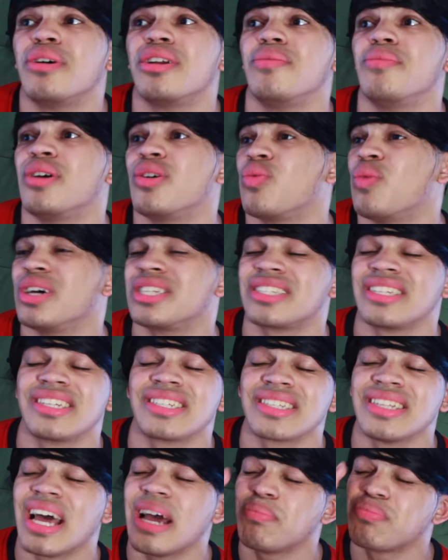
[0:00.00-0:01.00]
have been a What's the
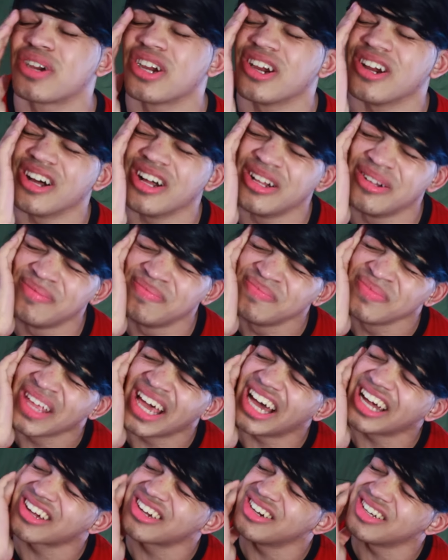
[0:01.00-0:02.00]
Snap girl.
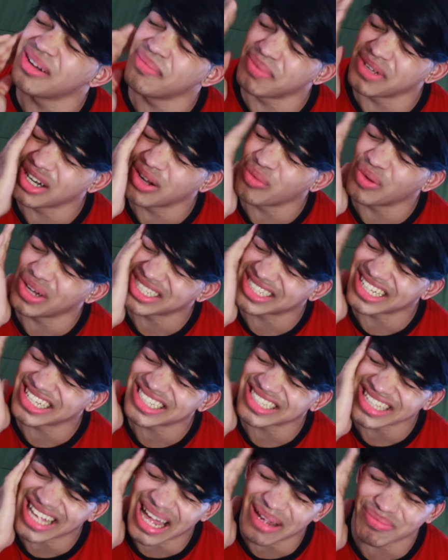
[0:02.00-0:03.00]
I could have been a What's
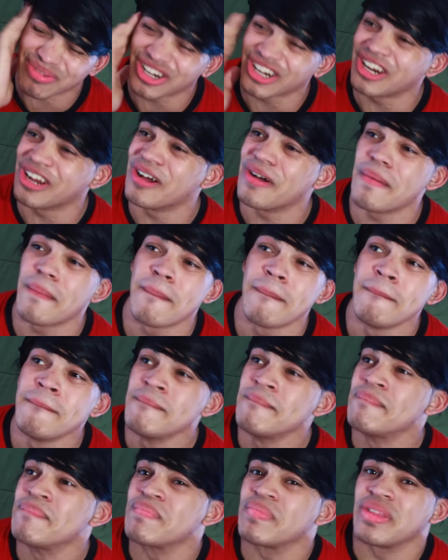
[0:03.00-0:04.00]
Snap girl.
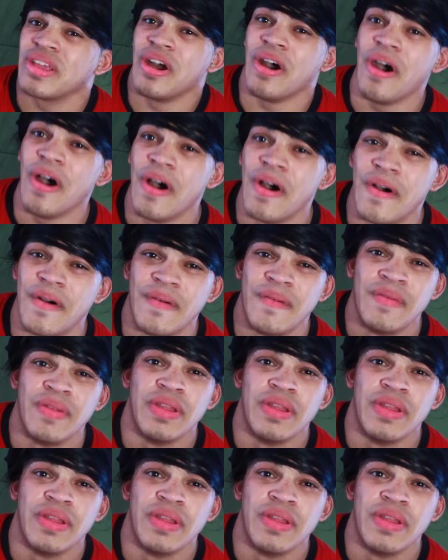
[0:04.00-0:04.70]
Oh,